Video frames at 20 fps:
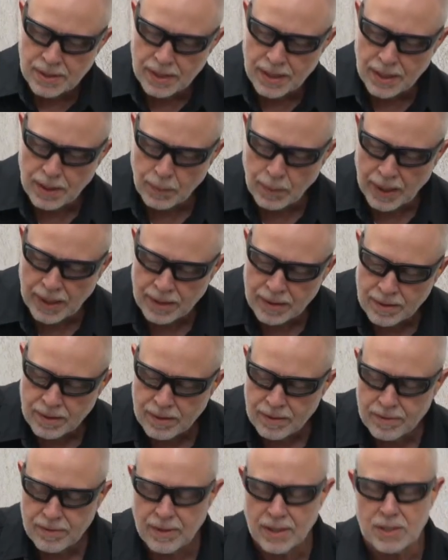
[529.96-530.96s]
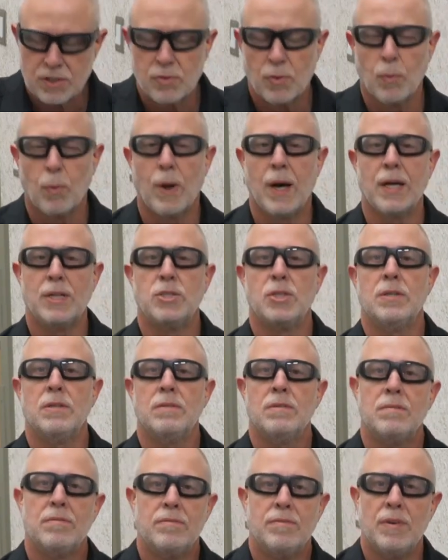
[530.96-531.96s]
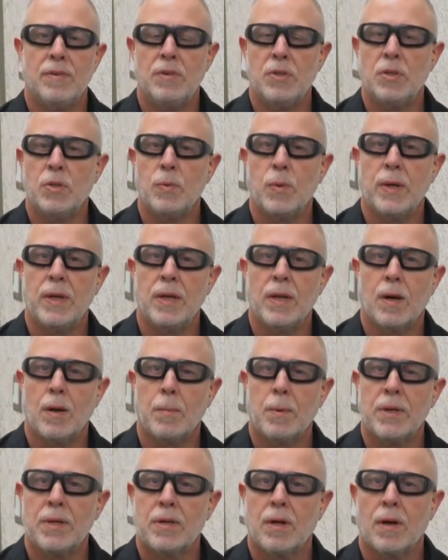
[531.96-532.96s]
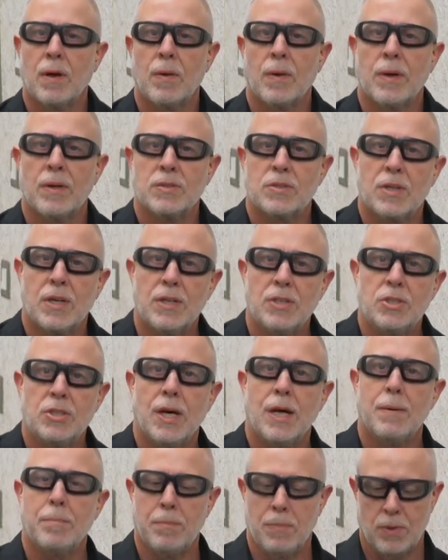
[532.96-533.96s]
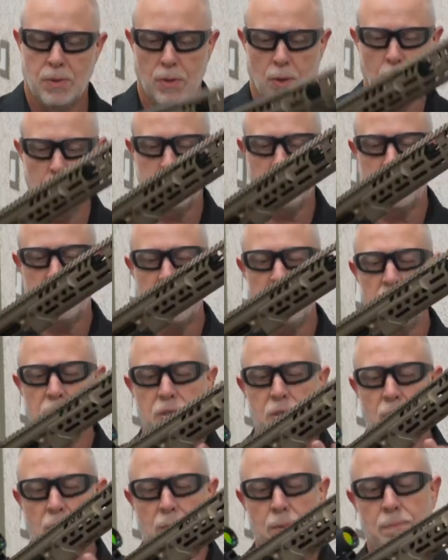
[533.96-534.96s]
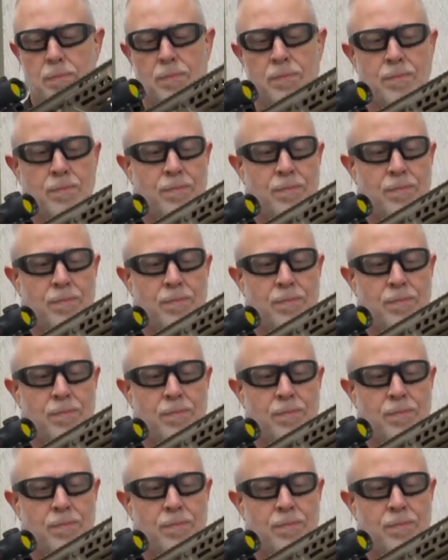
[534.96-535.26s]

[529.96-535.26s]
Anyway, thanks for watching. 5280 Armory, Colorado's Gun Shop. Hope to see you soon.